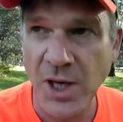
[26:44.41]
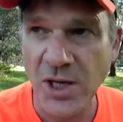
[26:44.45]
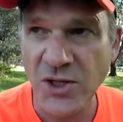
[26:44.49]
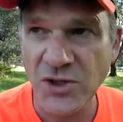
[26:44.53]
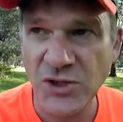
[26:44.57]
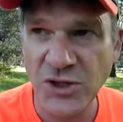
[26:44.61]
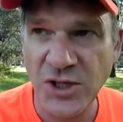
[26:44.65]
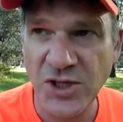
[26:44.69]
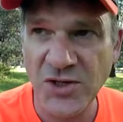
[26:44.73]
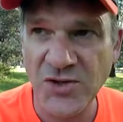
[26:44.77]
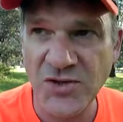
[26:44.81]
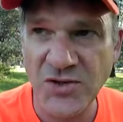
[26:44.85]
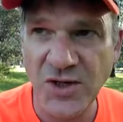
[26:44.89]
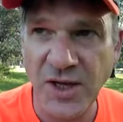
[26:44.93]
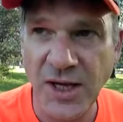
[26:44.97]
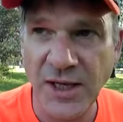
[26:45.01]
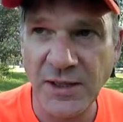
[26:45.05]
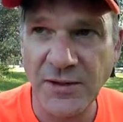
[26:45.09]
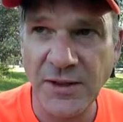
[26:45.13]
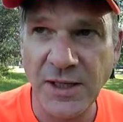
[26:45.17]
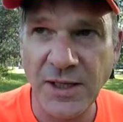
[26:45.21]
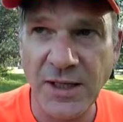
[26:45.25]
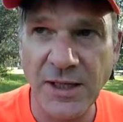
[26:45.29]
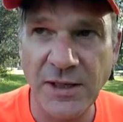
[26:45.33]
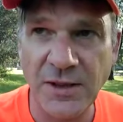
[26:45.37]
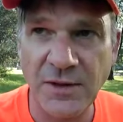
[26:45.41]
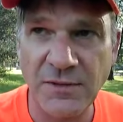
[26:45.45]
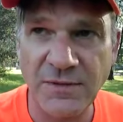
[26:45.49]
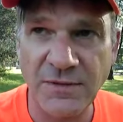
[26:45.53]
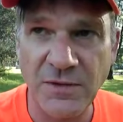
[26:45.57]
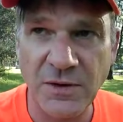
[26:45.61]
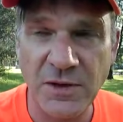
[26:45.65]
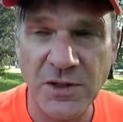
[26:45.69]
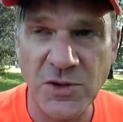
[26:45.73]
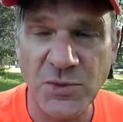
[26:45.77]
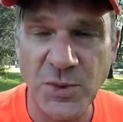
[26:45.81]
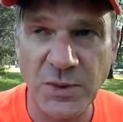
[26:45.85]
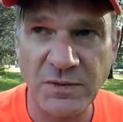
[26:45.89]
she said that in the
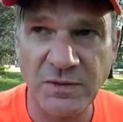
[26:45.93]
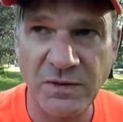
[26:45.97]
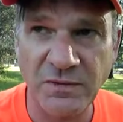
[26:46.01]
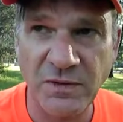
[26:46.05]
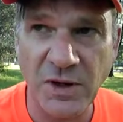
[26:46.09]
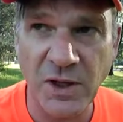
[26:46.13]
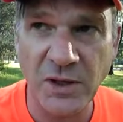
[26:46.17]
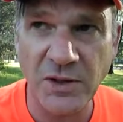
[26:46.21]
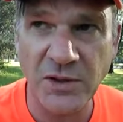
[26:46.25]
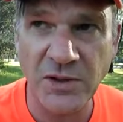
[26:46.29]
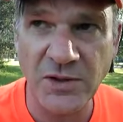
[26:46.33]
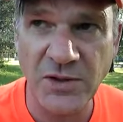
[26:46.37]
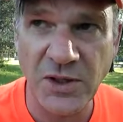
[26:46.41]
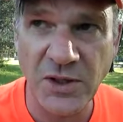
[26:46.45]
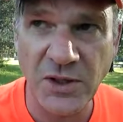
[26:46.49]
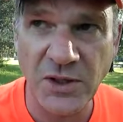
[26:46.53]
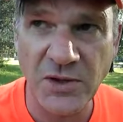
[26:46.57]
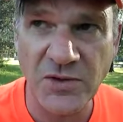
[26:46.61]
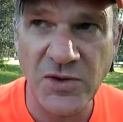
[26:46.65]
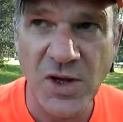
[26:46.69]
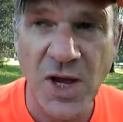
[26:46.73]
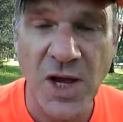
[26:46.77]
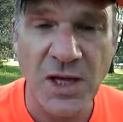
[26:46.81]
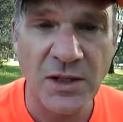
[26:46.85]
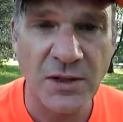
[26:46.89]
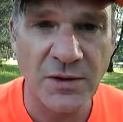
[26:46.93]
first wave of volunteers,